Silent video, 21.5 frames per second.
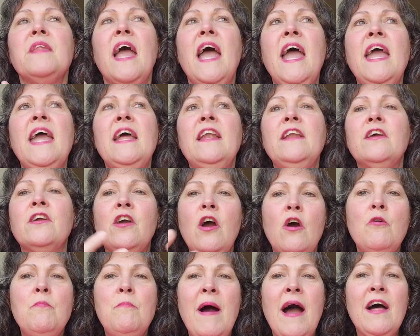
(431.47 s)
and
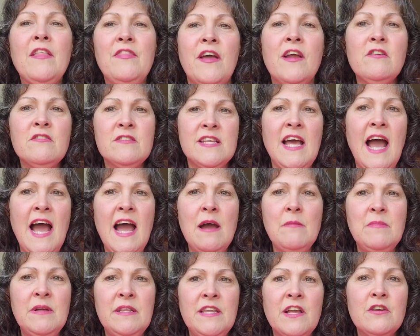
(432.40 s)
go by their
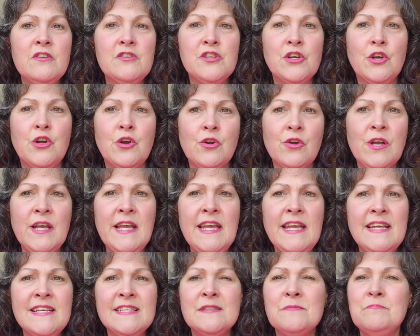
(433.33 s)
time and their
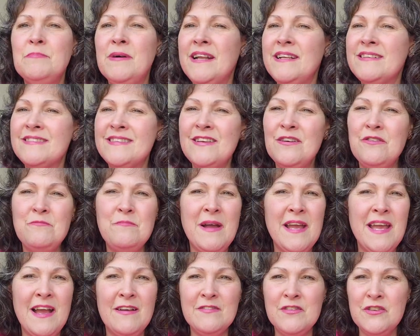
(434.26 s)
degrees, but I still
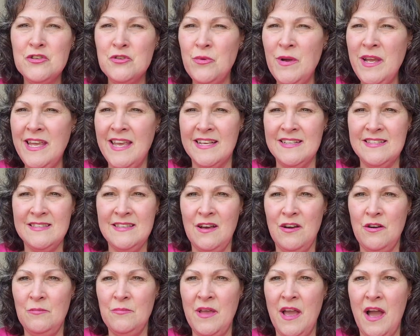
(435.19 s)
may have to tweak it
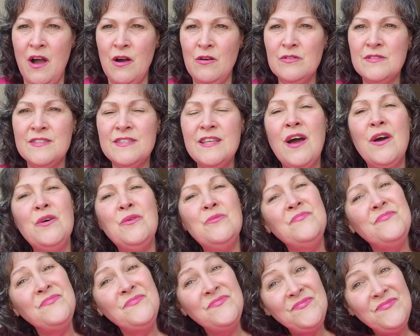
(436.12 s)
some, y'all. So
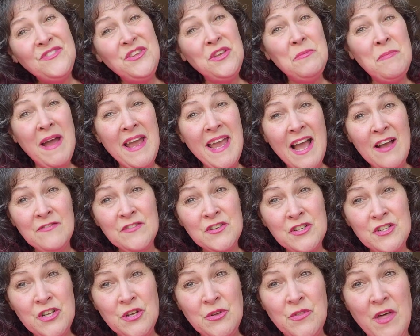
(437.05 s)
you may have
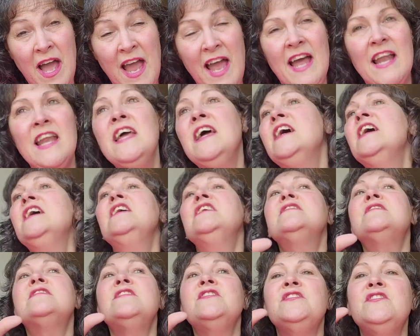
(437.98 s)
to do that.
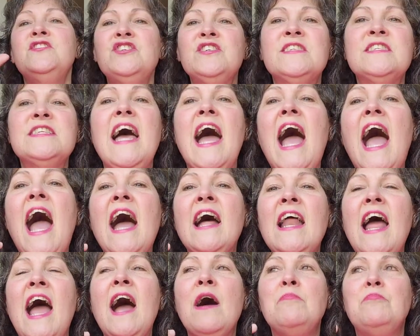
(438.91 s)
Just,
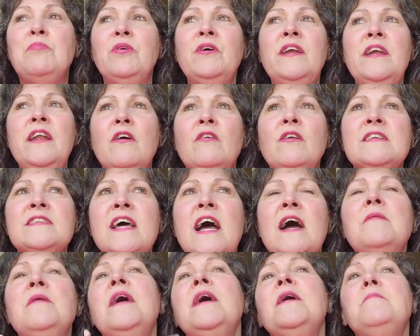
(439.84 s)
I, I put it on a
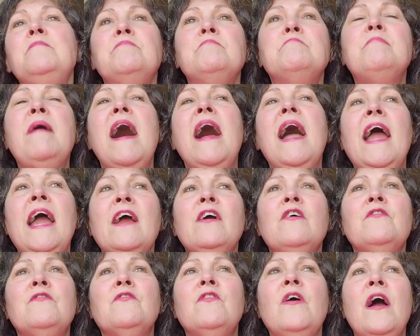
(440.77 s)
time. My
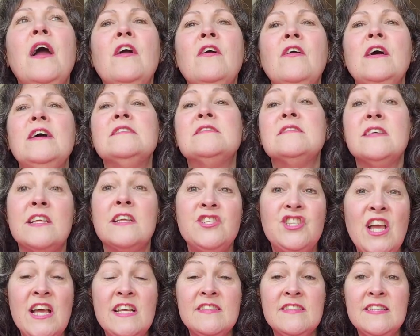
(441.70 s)
air fryer, a
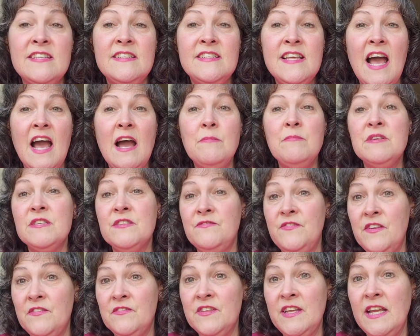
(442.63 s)
suggested time is
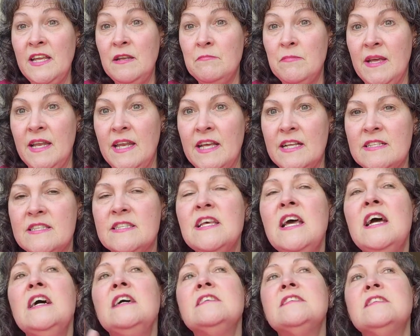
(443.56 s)
15 minutes.
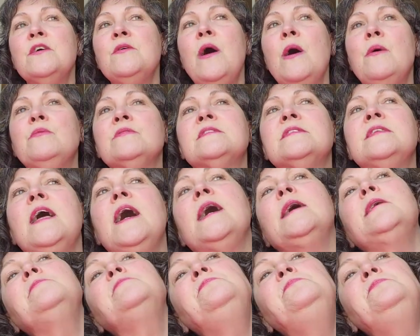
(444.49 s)
So I was
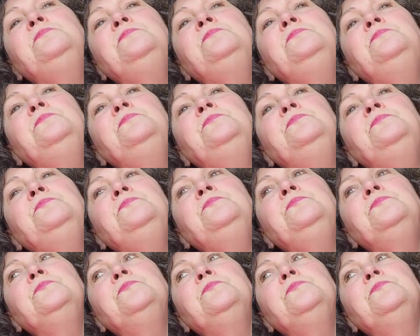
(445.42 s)
like, mm,